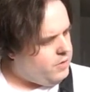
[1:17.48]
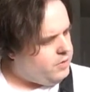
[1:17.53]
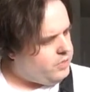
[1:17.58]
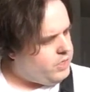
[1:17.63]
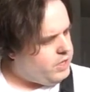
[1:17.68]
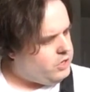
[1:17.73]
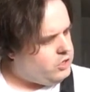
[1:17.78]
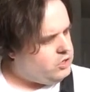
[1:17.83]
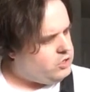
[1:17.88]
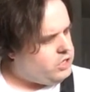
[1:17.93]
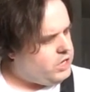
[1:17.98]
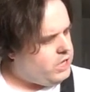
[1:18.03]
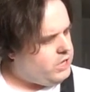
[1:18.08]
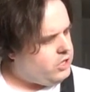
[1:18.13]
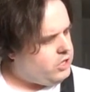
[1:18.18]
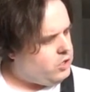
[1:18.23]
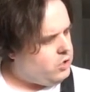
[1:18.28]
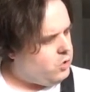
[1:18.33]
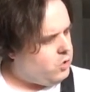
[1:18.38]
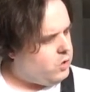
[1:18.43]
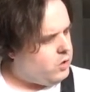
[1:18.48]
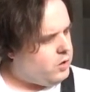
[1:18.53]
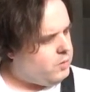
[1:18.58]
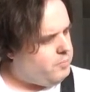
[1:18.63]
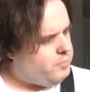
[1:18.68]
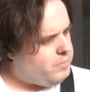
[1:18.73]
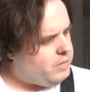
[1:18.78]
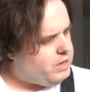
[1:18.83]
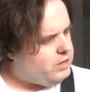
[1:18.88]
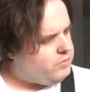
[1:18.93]
Then you take your
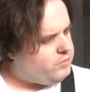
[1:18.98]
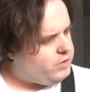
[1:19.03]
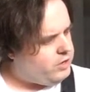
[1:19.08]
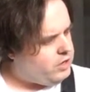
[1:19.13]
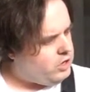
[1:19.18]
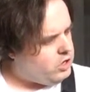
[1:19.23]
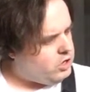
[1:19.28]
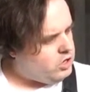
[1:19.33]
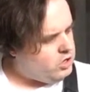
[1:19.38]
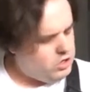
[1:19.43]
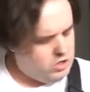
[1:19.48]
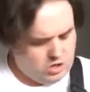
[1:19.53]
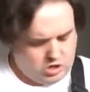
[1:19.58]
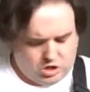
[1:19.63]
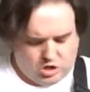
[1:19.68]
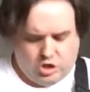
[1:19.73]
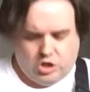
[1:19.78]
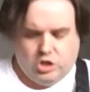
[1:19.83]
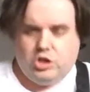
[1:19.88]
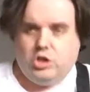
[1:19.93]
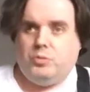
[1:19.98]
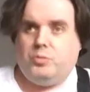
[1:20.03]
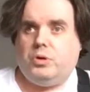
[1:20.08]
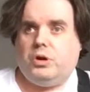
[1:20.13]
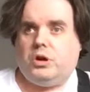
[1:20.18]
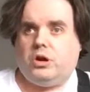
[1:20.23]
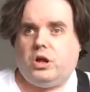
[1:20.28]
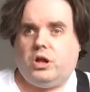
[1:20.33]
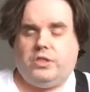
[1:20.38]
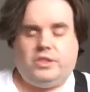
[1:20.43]
middle finger, you
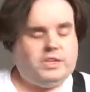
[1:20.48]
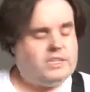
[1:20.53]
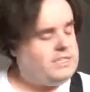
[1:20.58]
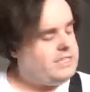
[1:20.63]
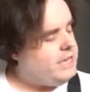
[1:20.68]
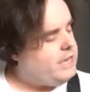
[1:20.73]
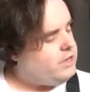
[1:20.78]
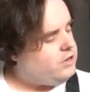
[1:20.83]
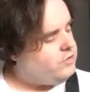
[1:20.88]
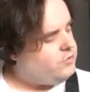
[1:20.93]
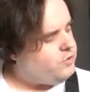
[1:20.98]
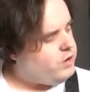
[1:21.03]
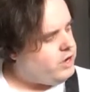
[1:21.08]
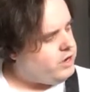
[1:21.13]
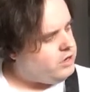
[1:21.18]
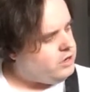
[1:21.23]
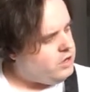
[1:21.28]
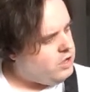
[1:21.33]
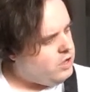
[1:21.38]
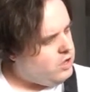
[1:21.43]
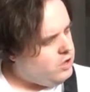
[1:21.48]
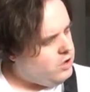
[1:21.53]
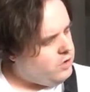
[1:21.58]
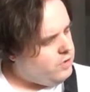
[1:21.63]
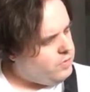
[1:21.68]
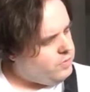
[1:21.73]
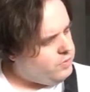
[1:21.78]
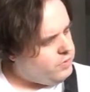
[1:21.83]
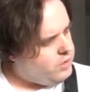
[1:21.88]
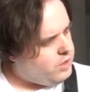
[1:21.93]
put it on the 2nd fret
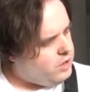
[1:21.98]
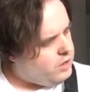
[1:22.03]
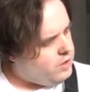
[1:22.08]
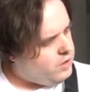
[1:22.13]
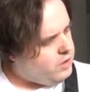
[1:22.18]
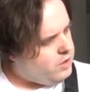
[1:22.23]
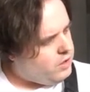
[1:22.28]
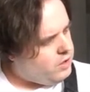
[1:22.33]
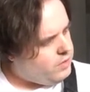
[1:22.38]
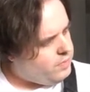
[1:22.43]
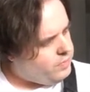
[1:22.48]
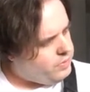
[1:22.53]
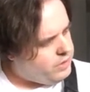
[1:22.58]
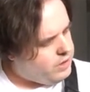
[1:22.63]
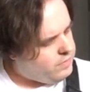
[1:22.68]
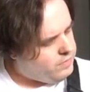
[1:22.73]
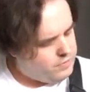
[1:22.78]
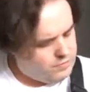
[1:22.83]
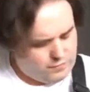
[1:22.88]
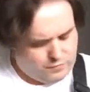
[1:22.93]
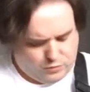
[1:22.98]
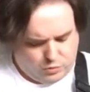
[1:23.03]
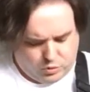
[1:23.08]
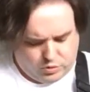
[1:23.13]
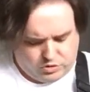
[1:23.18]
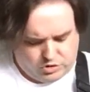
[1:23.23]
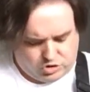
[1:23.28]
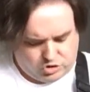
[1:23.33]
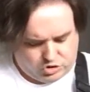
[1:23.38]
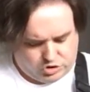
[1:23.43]
of the
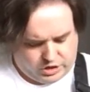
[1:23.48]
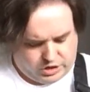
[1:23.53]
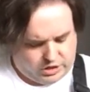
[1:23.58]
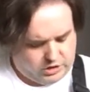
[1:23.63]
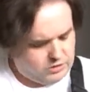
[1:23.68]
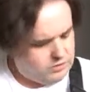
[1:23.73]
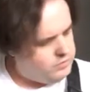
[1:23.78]
4th string.